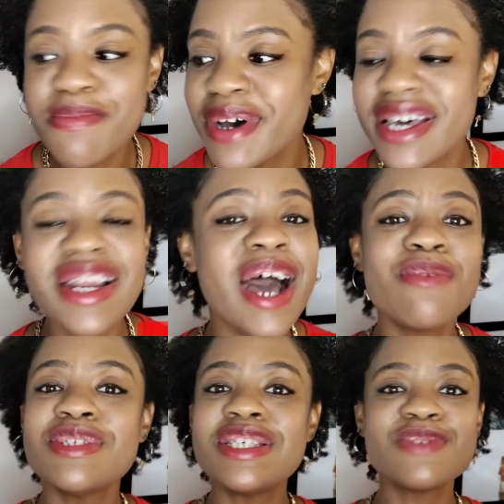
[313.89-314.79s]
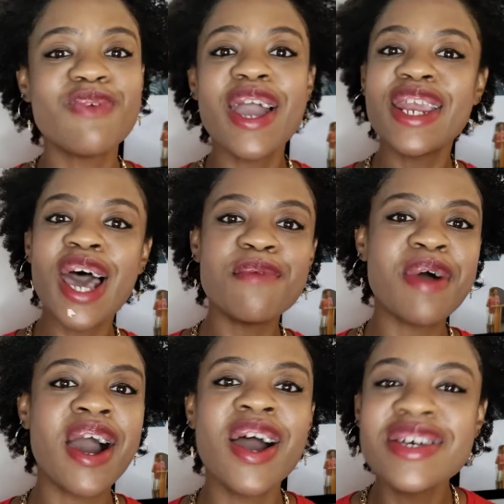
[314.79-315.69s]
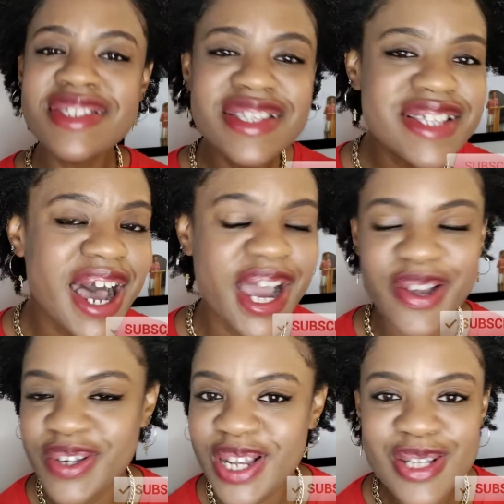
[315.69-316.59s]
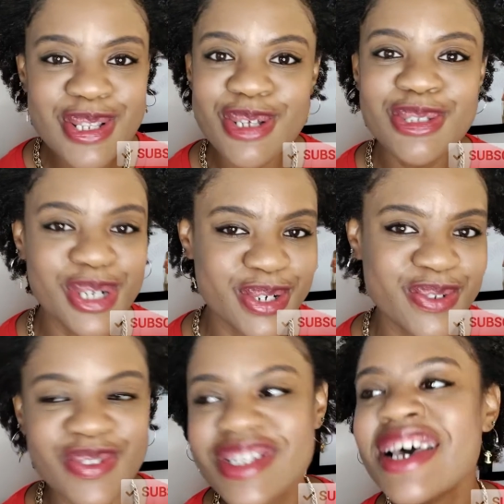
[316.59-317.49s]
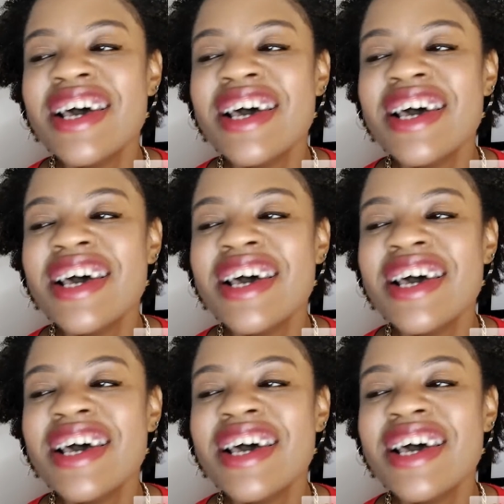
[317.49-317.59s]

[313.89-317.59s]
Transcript: but I was just writing out my heart's desire in those little journals.